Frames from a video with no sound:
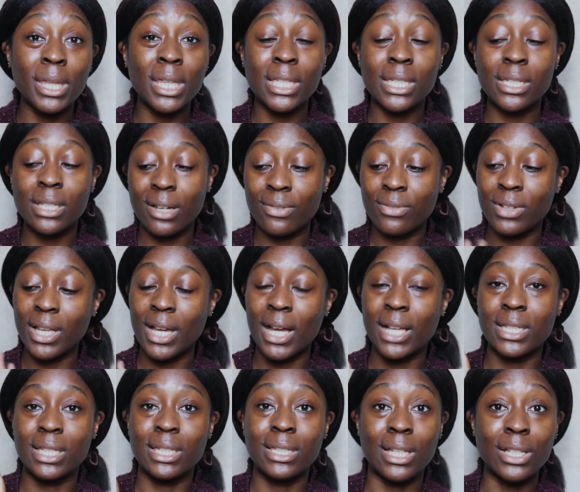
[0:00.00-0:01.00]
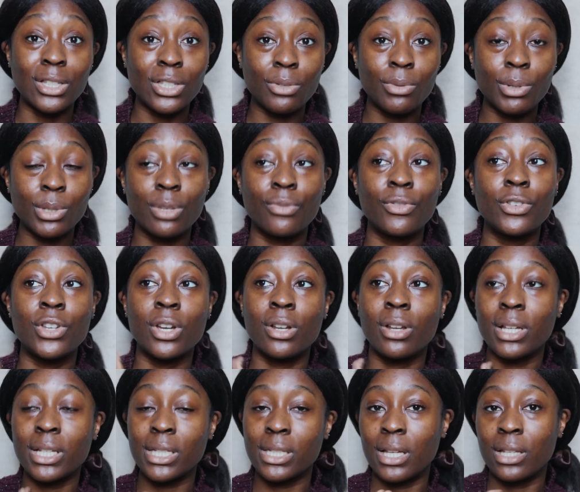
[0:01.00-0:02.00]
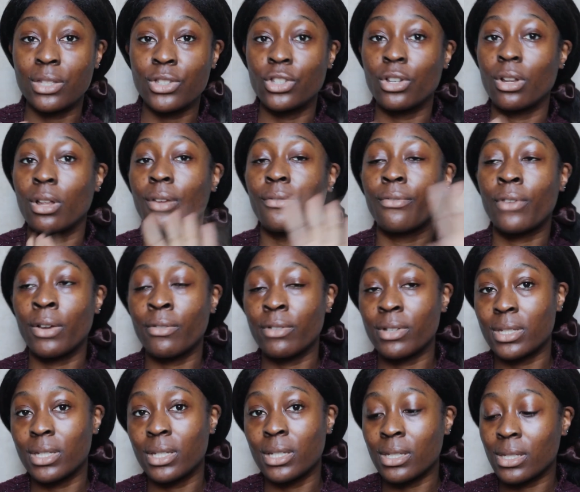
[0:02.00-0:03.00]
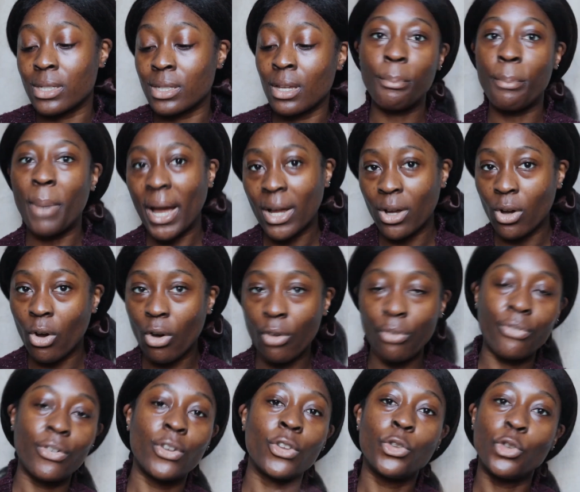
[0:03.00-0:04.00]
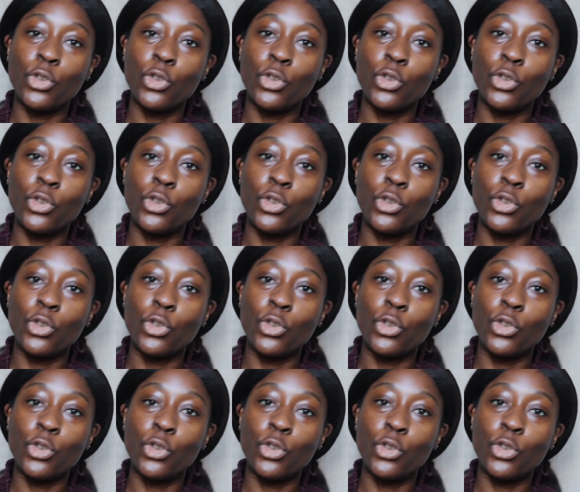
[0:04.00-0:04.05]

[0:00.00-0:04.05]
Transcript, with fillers: This definitely has a scent to it, so if you don't like scent, you don't like fragrances, back off.